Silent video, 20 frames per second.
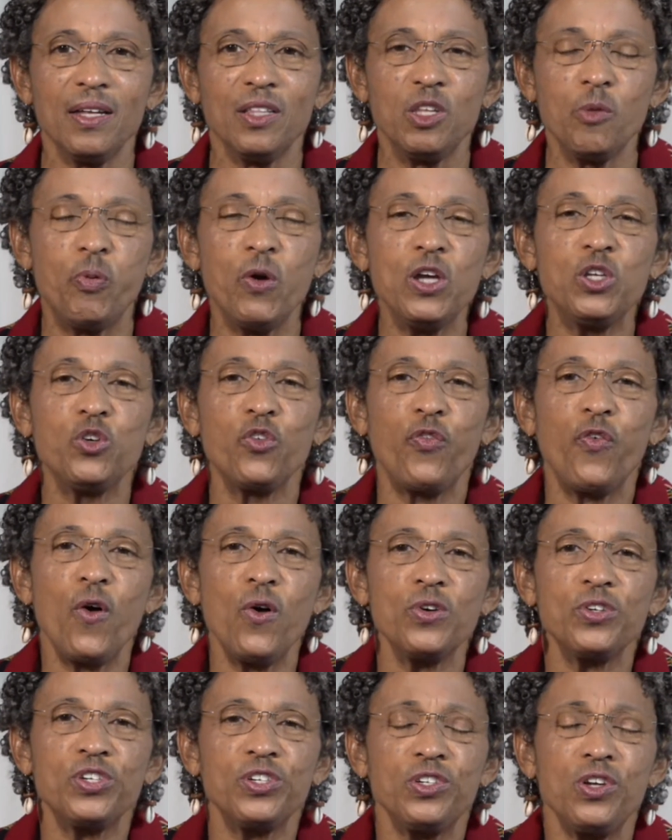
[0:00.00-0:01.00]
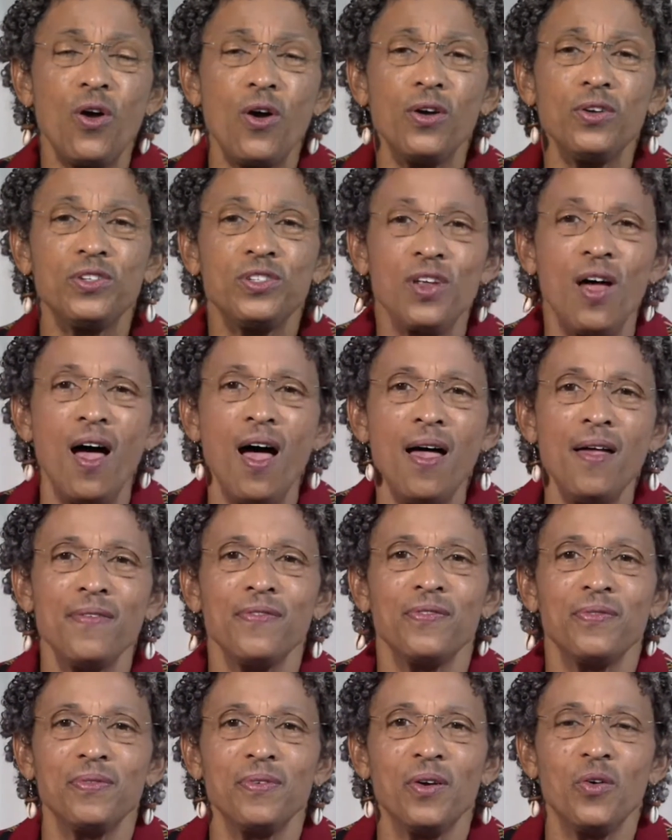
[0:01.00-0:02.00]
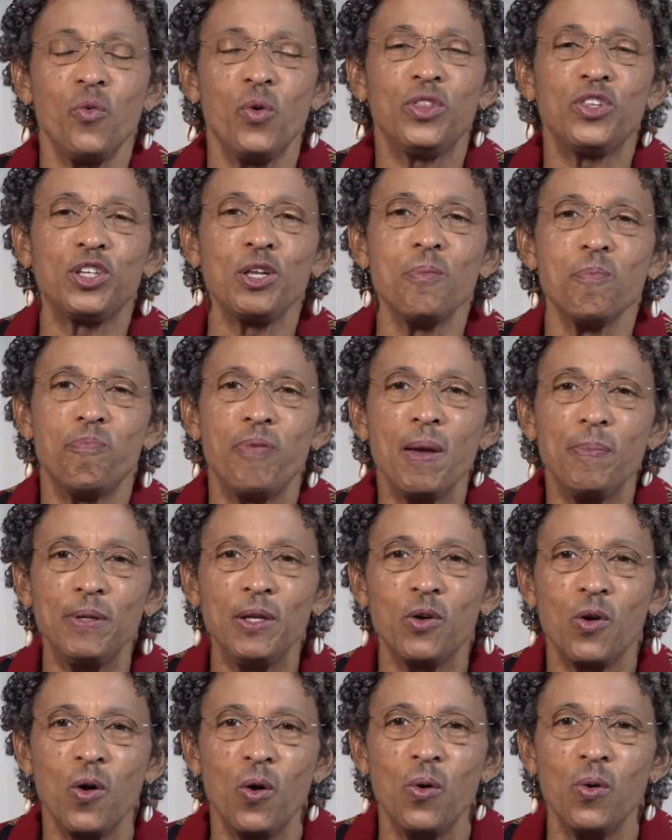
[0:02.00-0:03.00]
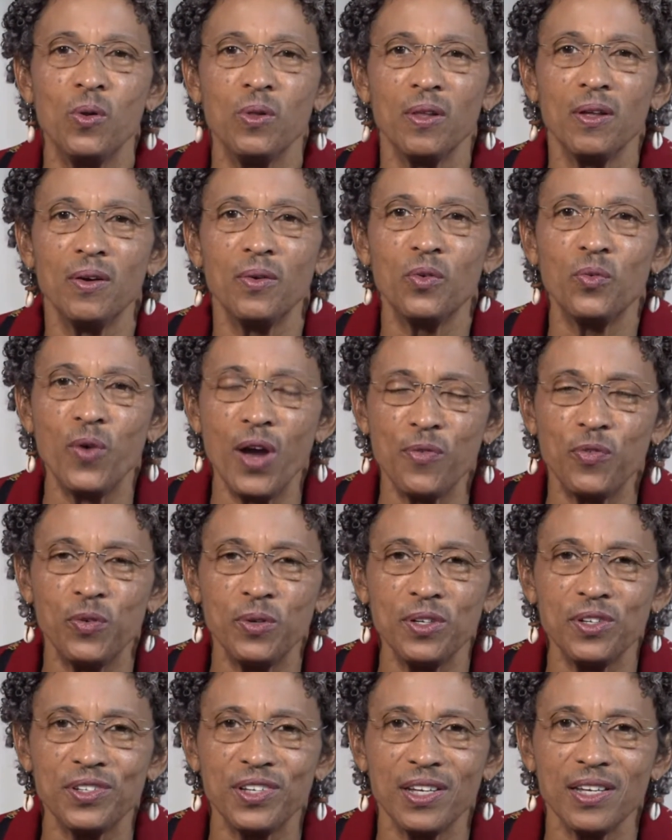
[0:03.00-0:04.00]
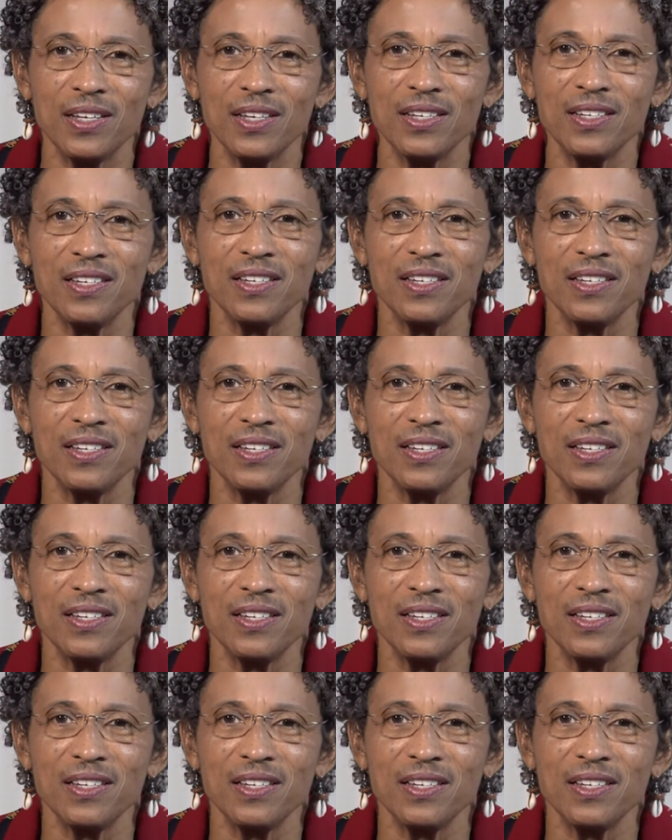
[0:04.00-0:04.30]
The preacher first starts off with some biblical references.